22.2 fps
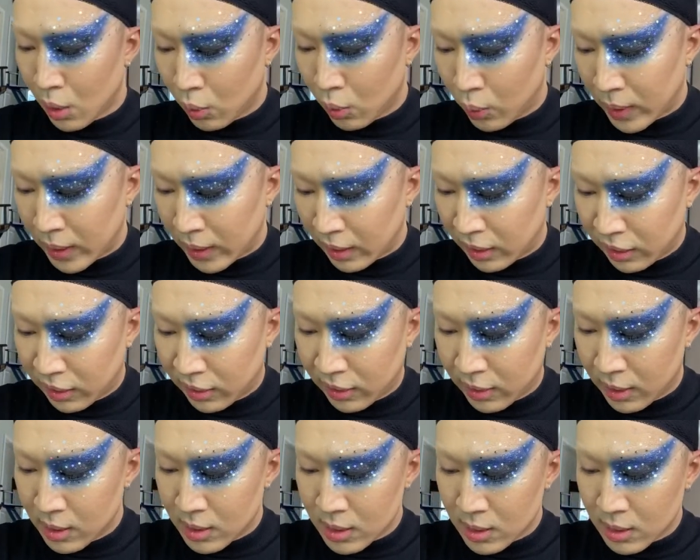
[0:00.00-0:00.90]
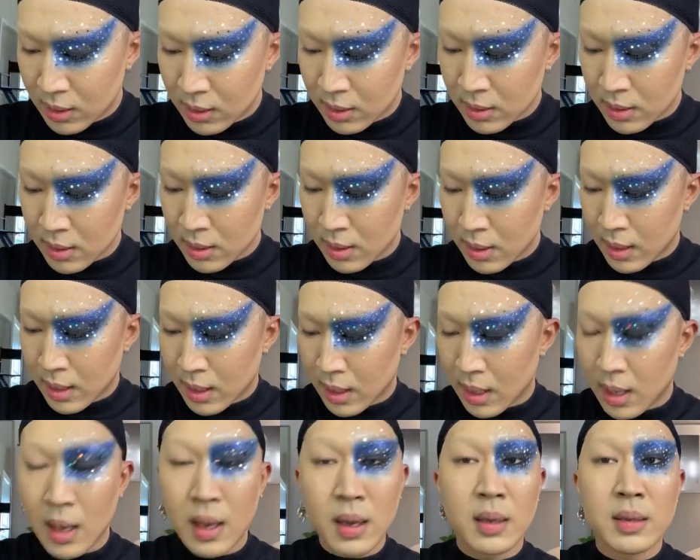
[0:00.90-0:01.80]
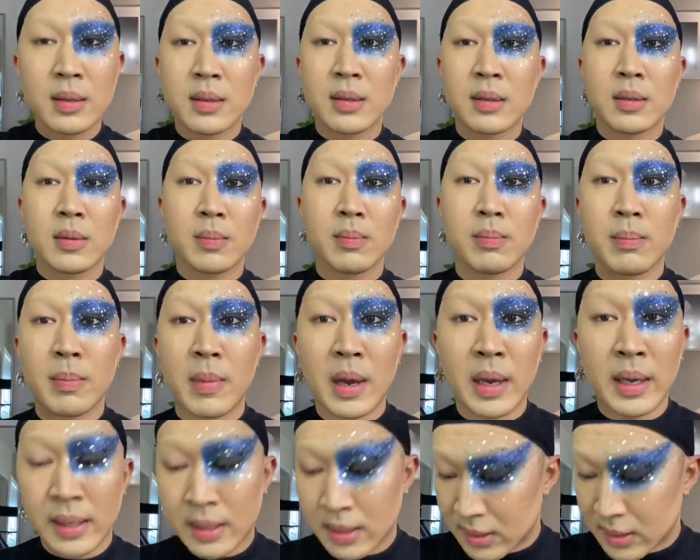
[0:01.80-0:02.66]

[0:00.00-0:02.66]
with my